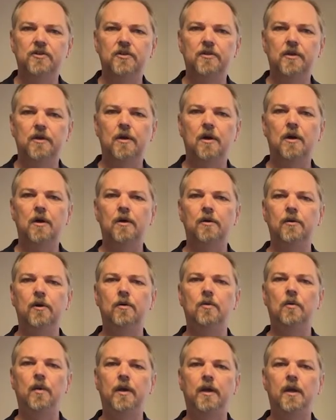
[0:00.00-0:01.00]
on the car are
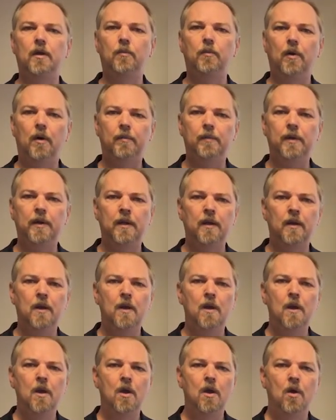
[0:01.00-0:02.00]
not working properly,
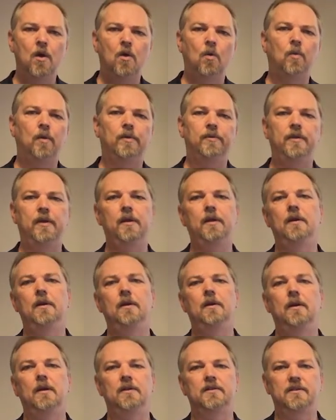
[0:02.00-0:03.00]
well
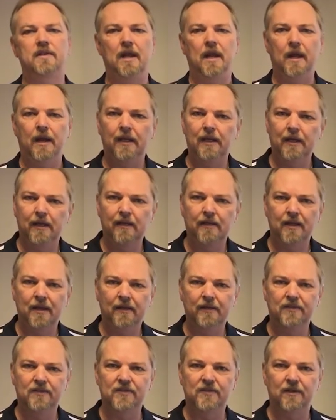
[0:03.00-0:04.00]
then it's likely that
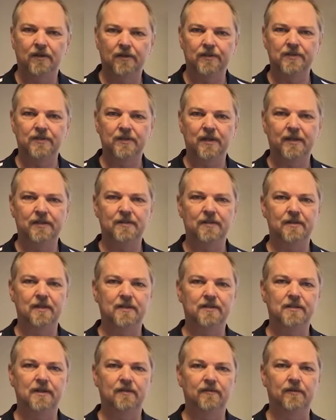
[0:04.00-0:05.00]
it's the alternator
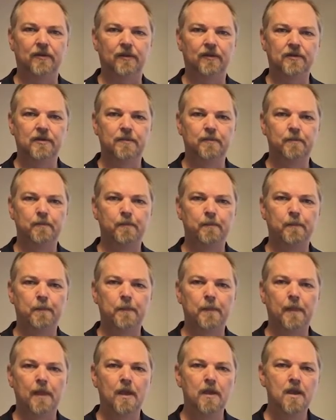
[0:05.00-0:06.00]
that's at fault.
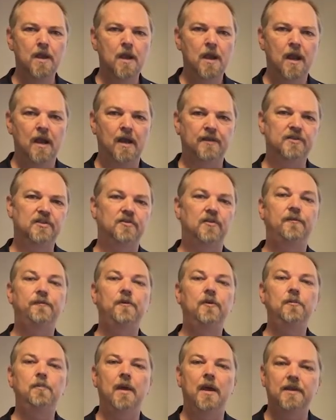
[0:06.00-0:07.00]
Now there's a
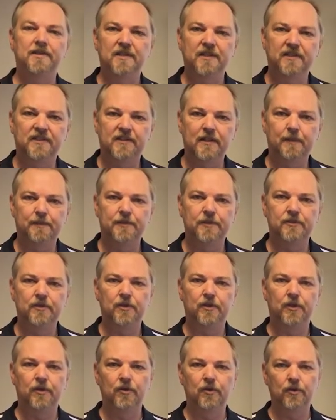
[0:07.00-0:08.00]
few basic steps that
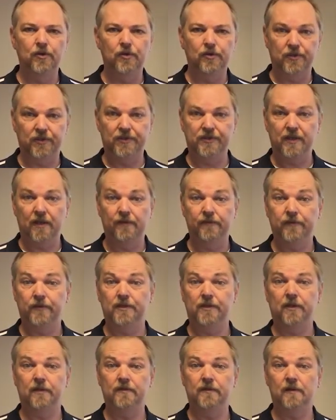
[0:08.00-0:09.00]
you can do to save
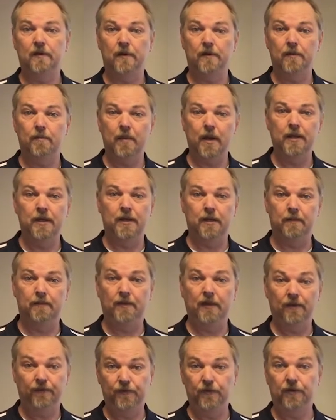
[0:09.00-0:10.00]
yourselves a lot of money
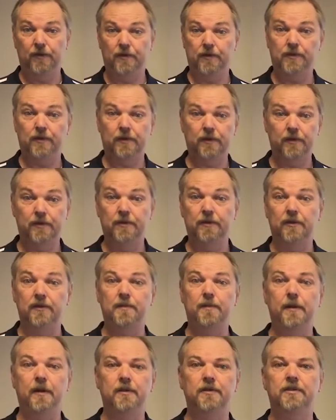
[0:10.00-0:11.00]
if you are starting to
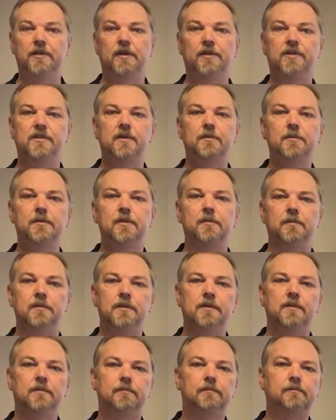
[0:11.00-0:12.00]
experience those symptoms.